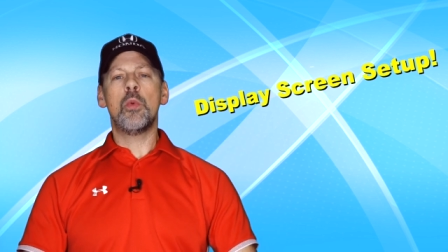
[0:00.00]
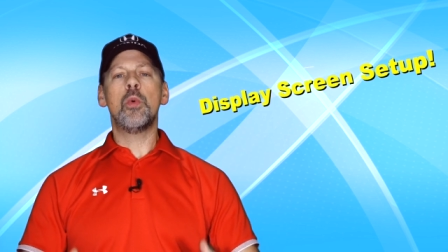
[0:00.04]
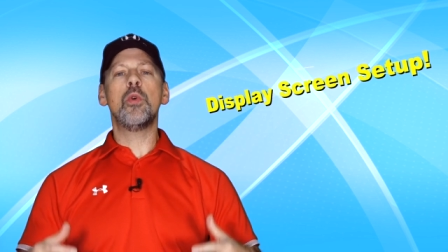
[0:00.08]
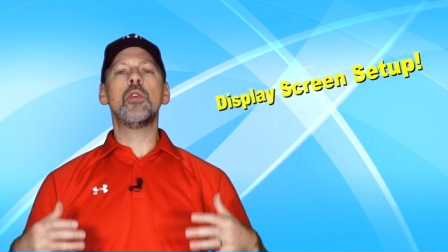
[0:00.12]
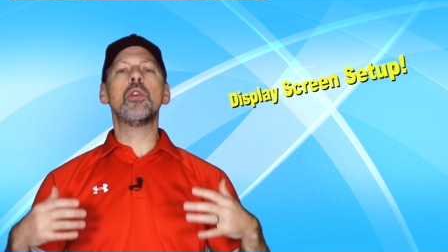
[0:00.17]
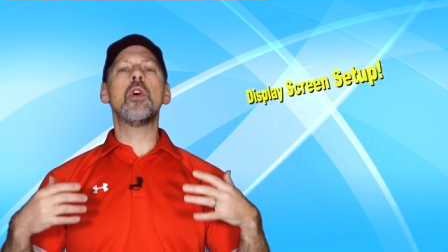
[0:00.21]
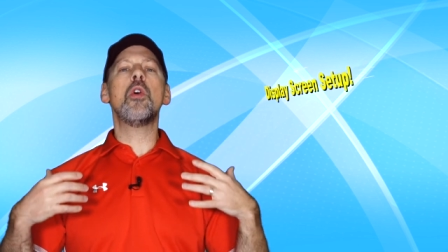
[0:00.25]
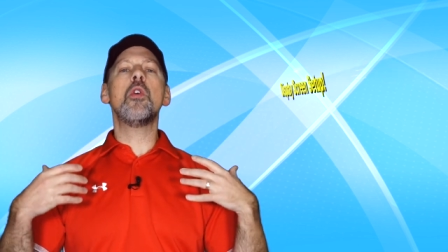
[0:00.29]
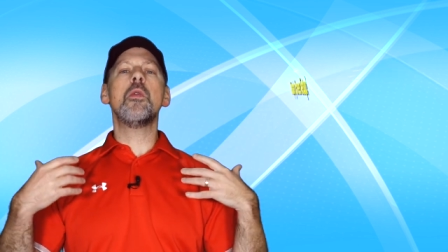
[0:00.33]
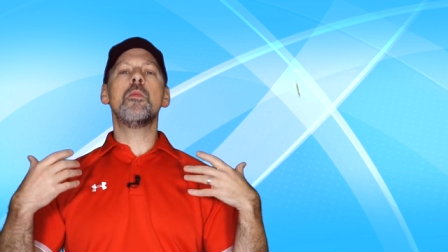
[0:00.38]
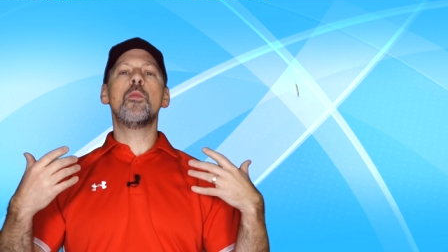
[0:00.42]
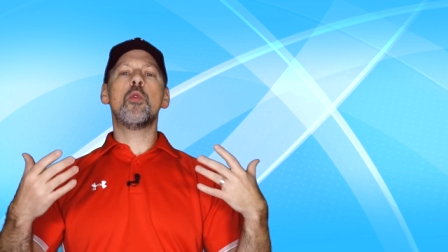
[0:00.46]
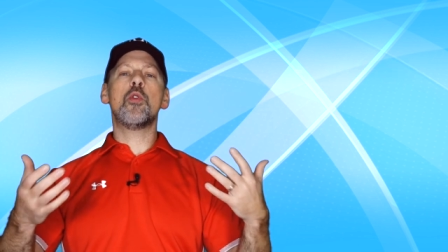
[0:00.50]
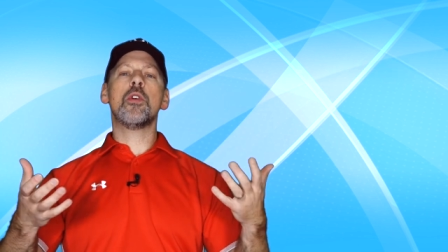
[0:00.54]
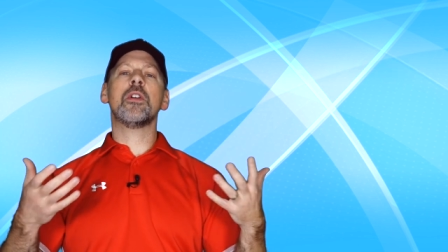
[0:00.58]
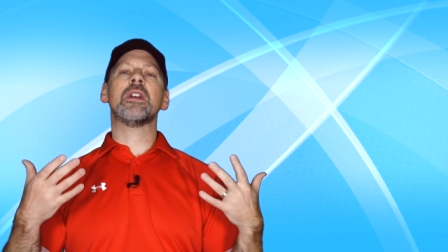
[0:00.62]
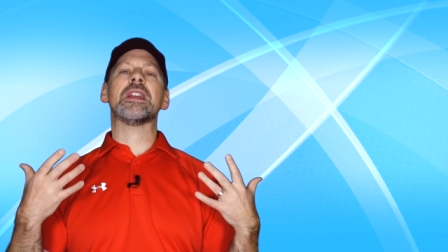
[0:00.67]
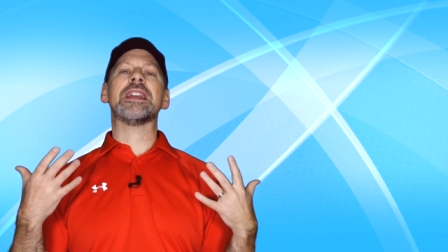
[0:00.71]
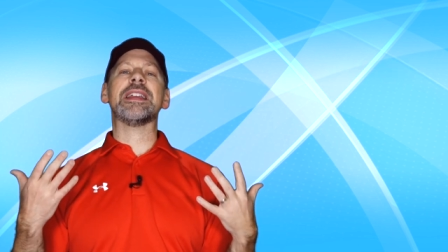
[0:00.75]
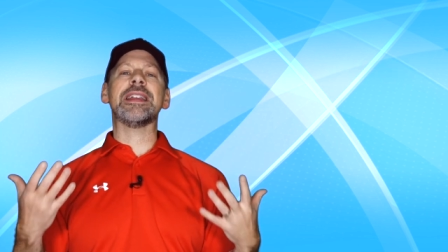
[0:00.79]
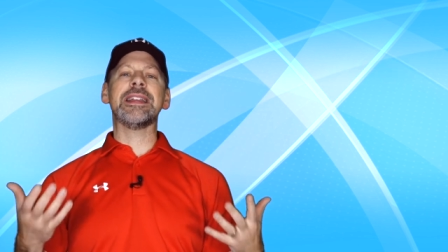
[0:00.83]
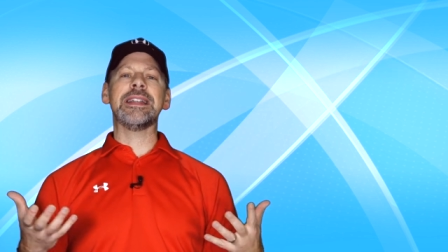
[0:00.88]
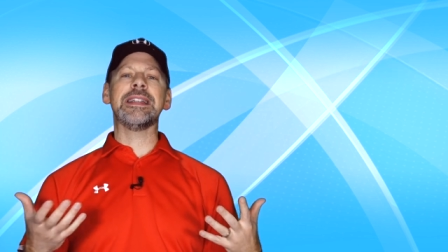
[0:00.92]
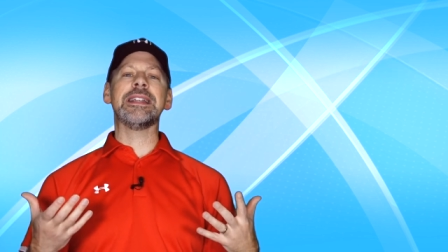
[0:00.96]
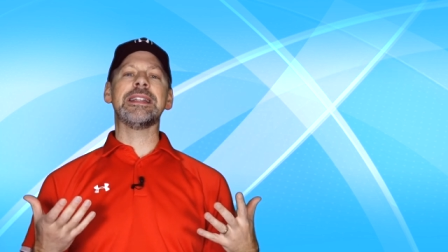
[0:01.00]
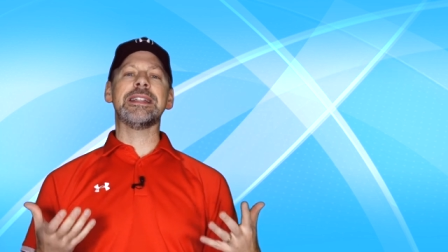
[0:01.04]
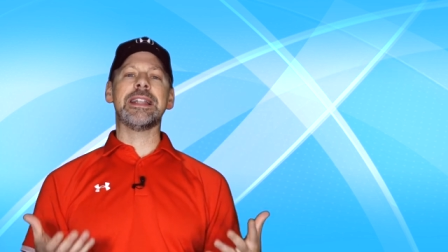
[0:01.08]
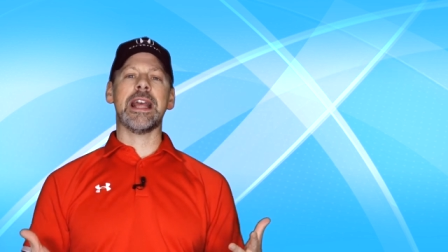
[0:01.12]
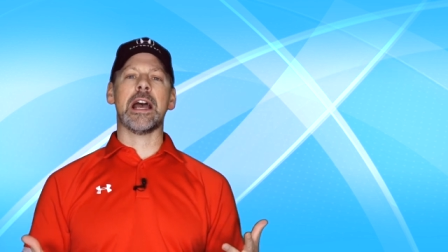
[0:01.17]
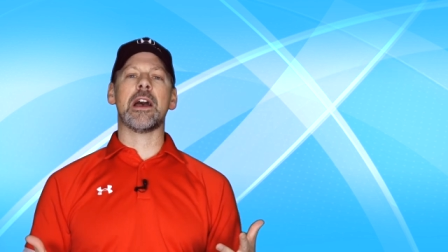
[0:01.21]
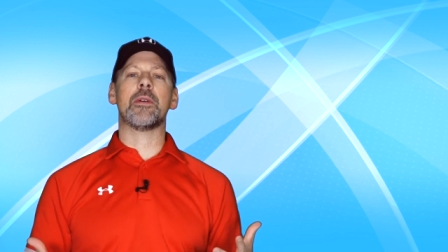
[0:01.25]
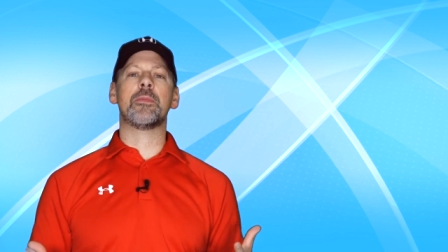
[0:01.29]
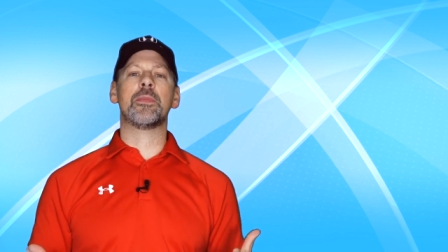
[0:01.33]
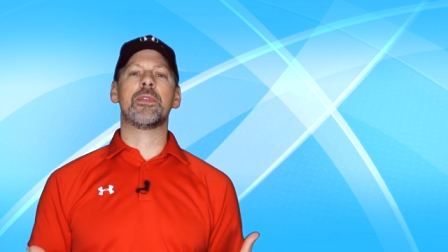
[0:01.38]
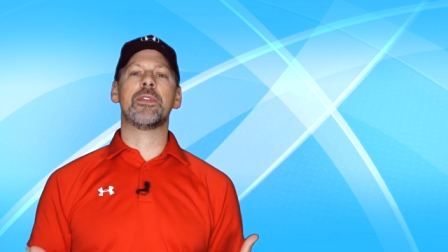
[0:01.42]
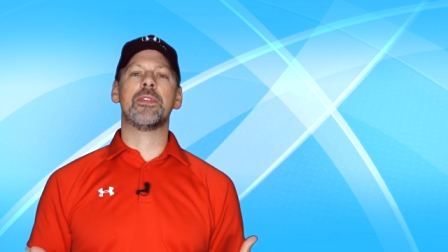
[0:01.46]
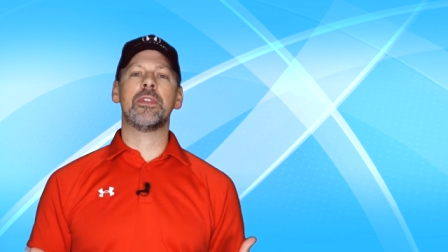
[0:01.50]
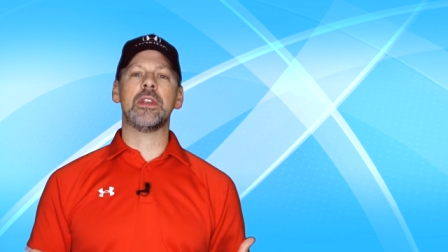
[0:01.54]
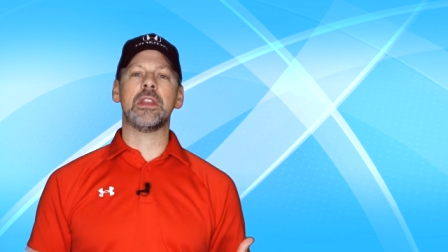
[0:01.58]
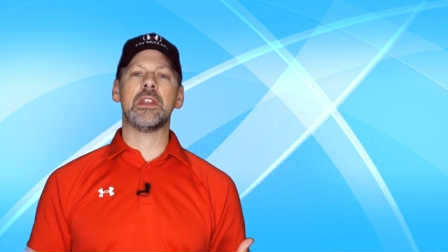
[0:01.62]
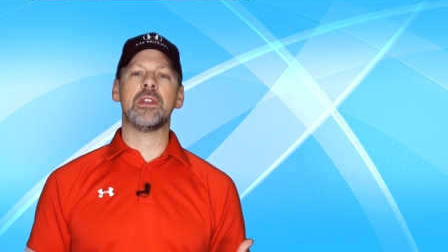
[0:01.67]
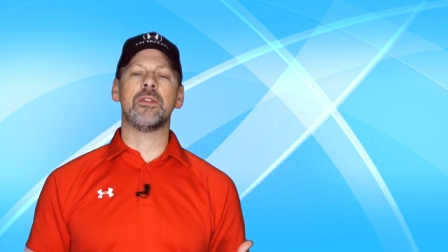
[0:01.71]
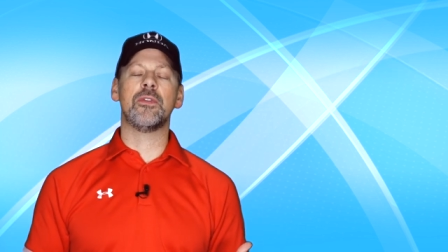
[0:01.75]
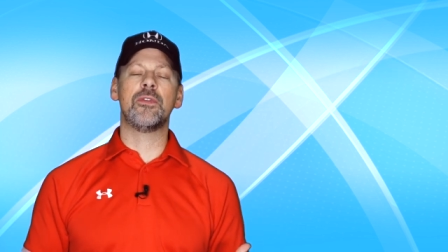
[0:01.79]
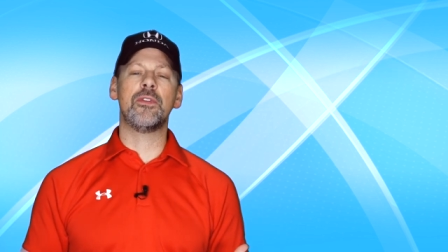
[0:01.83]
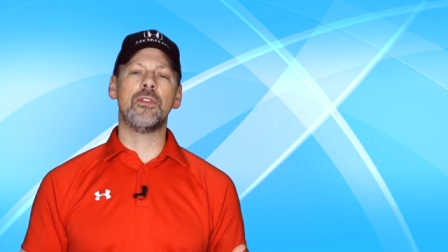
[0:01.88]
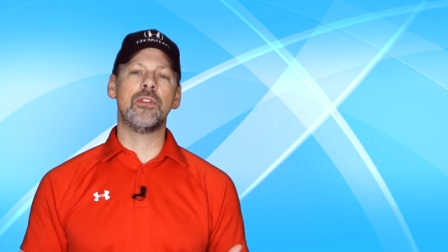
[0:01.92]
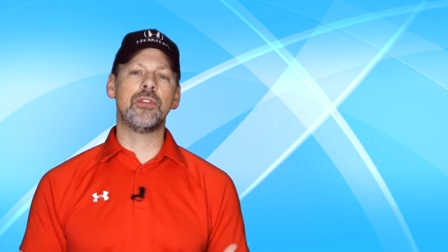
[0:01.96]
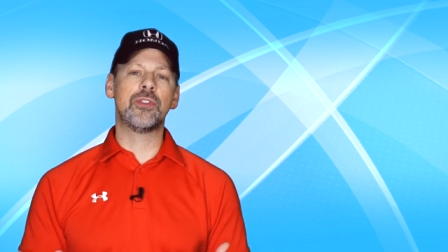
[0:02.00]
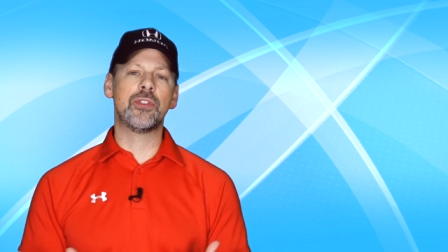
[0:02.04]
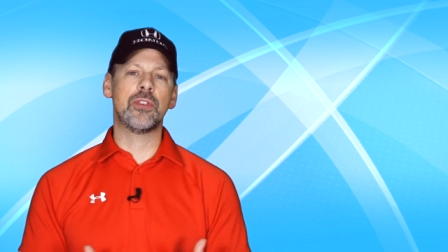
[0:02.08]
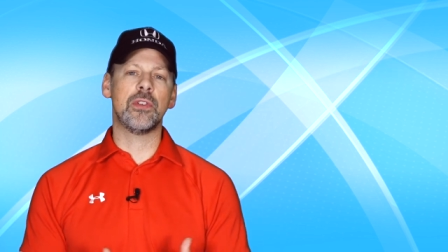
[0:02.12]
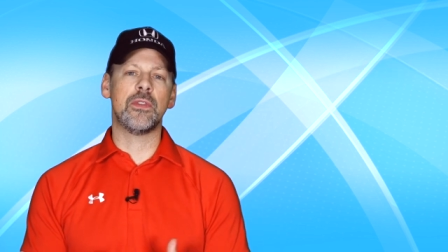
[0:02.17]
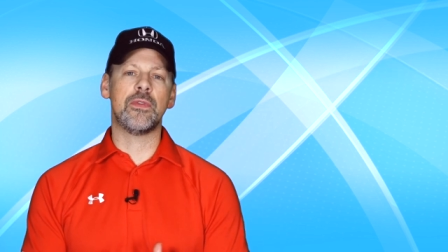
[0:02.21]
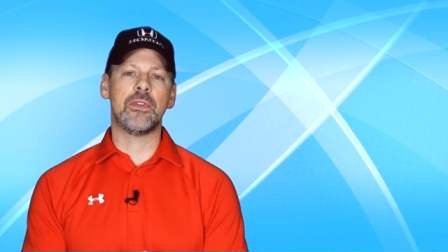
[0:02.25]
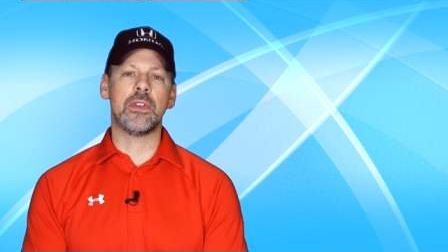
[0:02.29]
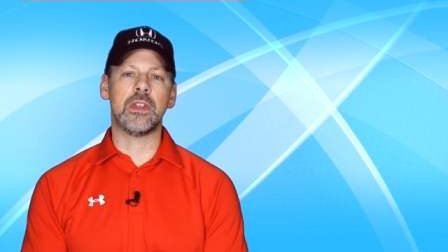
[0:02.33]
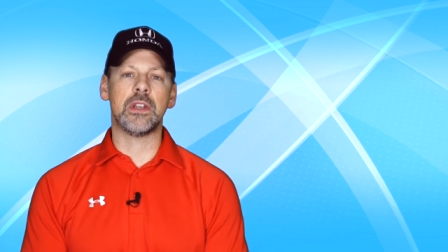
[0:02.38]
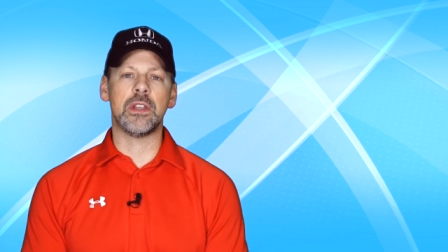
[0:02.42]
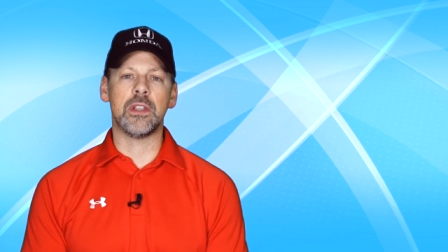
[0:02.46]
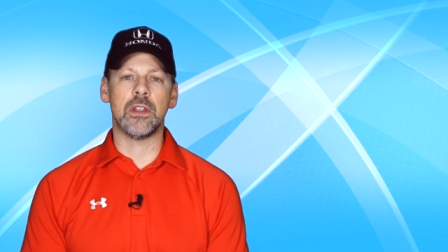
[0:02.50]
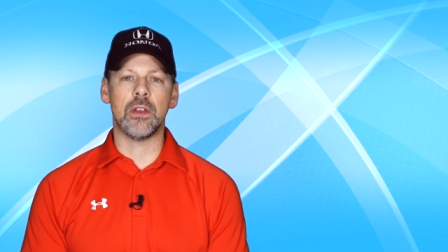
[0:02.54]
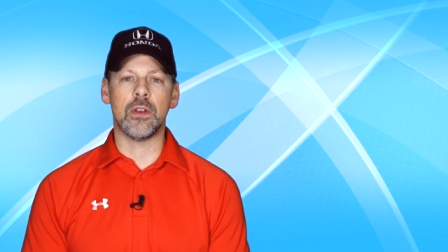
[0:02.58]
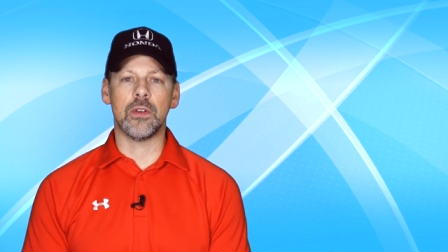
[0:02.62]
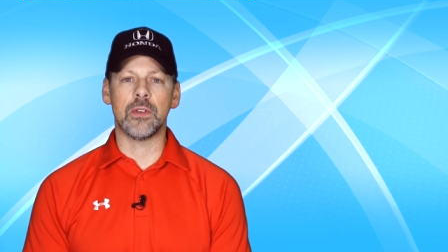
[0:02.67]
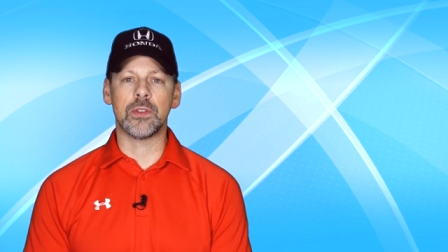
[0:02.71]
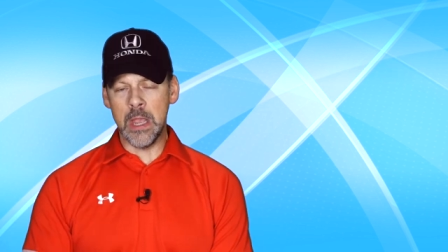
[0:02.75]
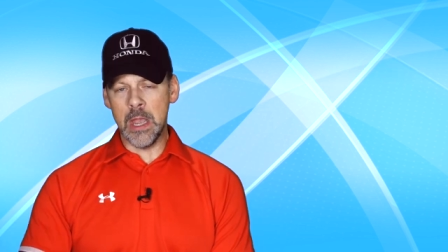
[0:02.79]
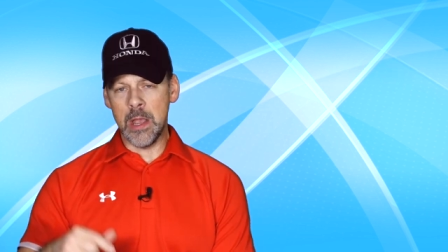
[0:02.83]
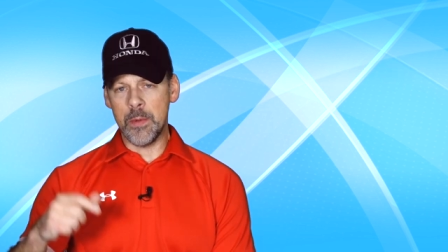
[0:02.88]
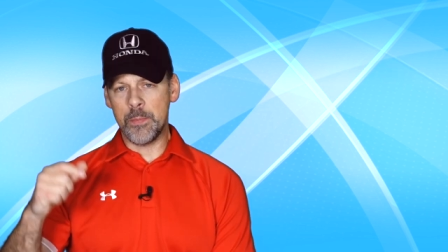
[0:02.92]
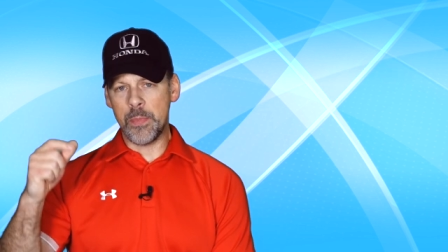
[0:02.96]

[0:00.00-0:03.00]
We'll go more in depth in future videos.